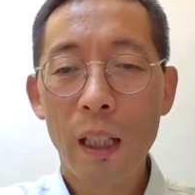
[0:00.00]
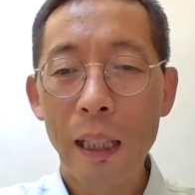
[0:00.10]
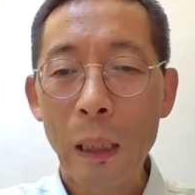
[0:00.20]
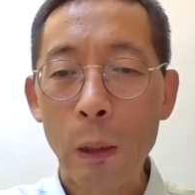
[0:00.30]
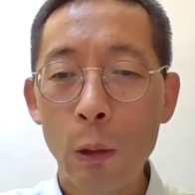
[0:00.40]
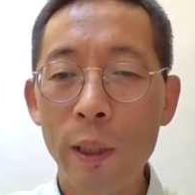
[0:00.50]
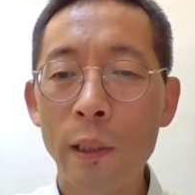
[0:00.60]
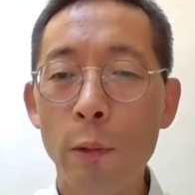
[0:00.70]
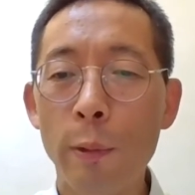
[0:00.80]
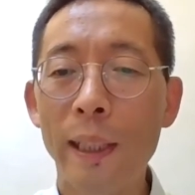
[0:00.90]

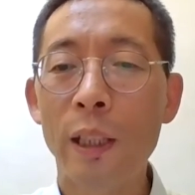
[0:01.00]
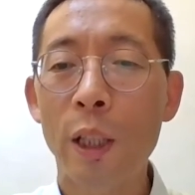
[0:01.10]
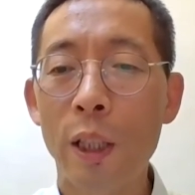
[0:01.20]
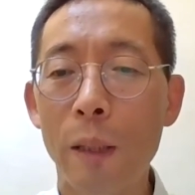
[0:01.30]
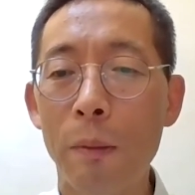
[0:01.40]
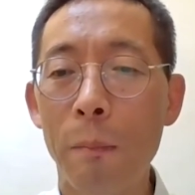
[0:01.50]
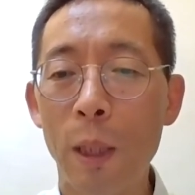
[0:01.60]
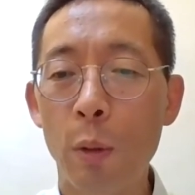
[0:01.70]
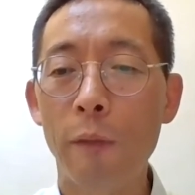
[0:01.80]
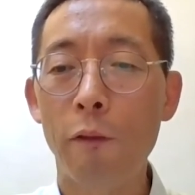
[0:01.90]
including the relationship
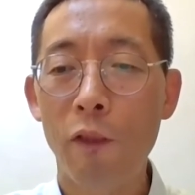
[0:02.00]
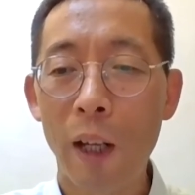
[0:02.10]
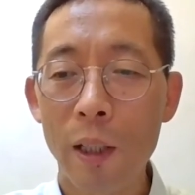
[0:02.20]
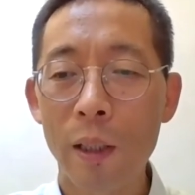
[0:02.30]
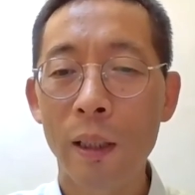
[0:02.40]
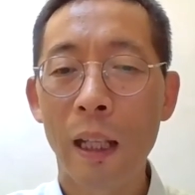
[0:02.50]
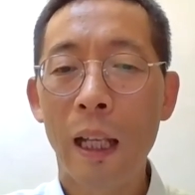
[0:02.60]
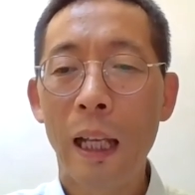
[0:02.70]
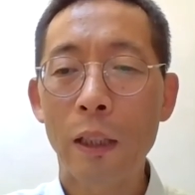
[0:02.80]
between function